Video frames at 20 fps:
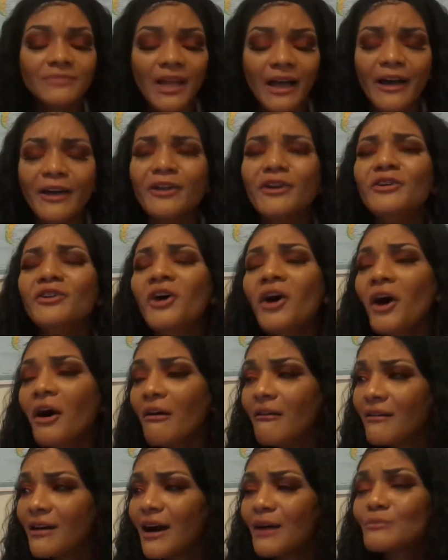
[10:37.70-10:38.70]
I don't know,
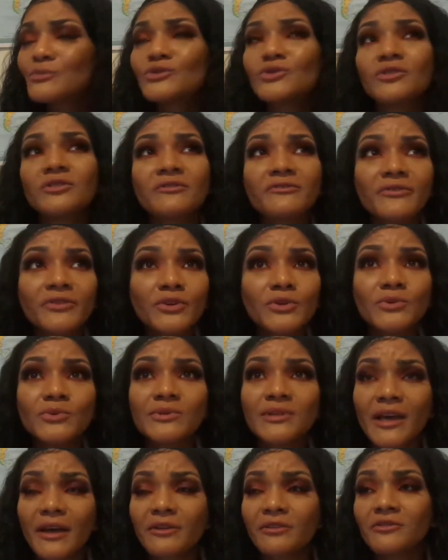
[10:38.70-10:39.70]
I'm so
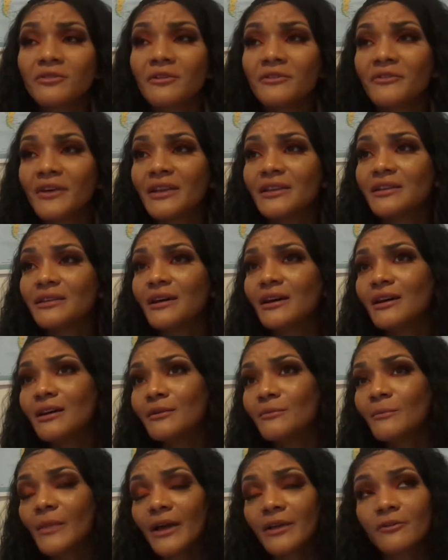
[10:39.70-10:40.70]
confused, I don't know if I need
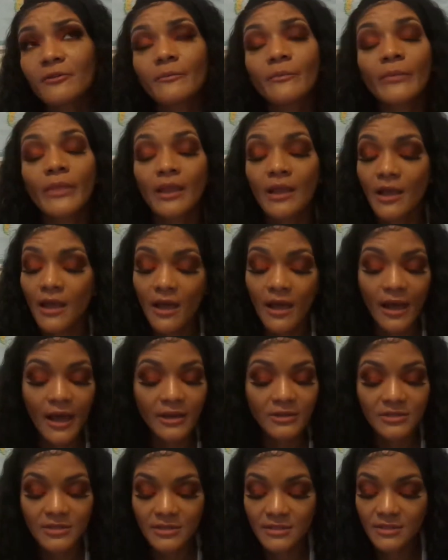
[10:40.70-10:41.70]
help, I don't,
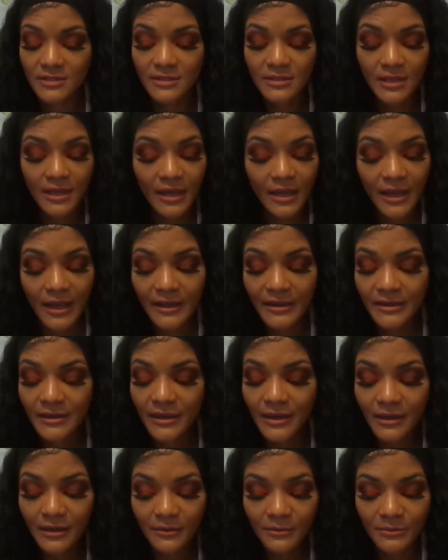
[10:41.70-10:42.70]
I just, I need
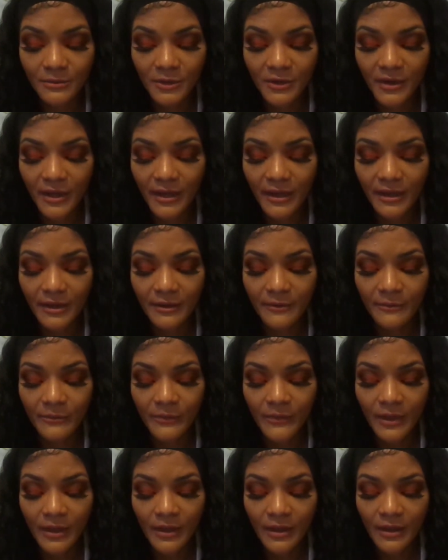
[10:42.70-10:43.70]
help, okay?
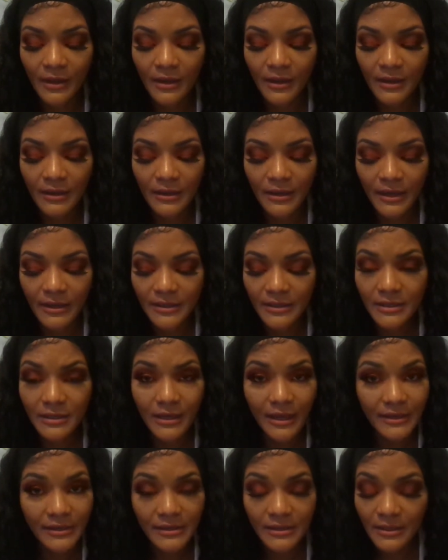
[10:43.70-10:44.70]
I need
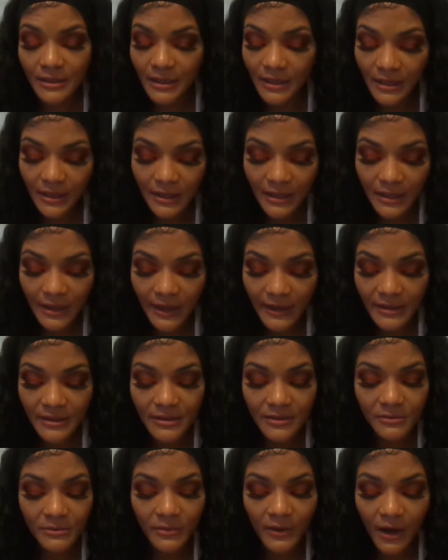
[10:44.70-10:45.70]
I need a hug, I
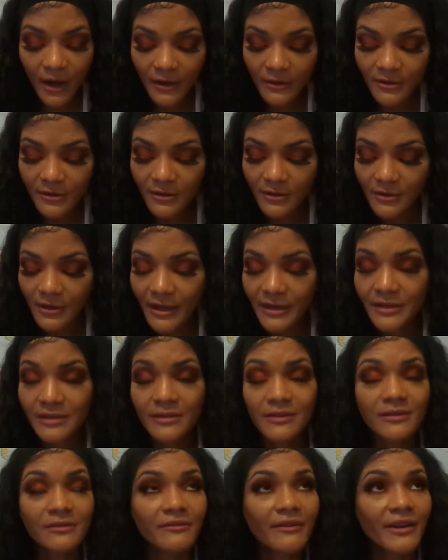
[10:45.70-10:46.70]
need a bottle, I need
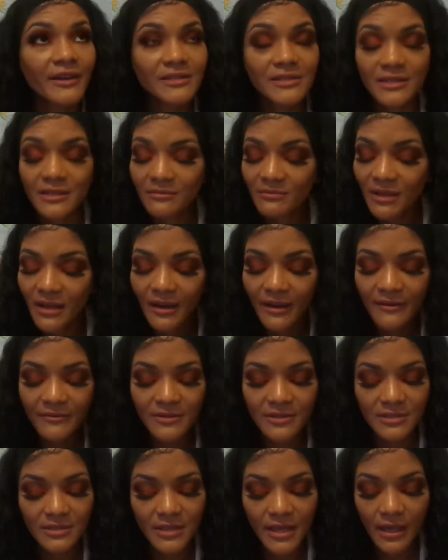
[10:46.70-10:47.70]
a direction in my life.
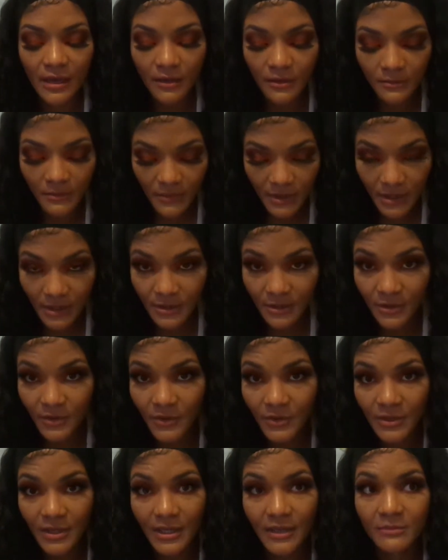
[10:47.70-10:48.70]
Just help me.
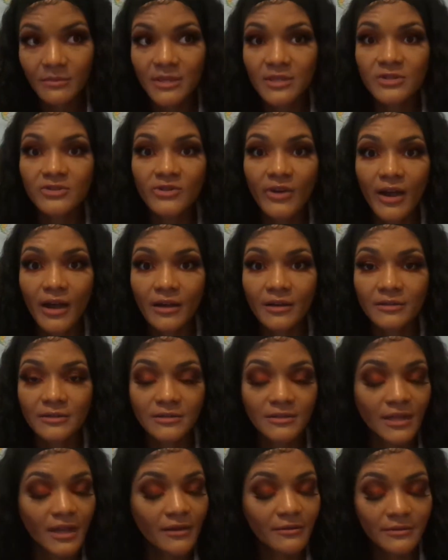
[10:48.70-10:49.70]
Don't let me
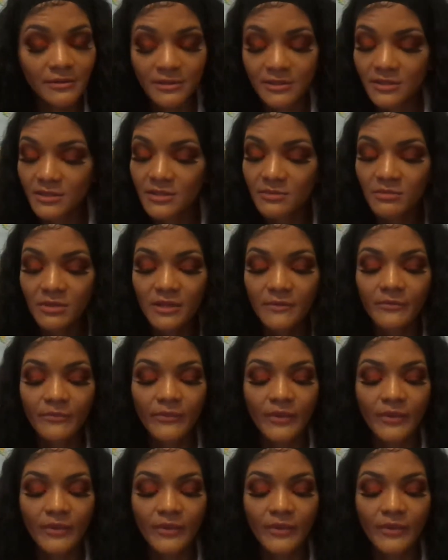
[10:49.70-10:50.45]
drown. That was just me.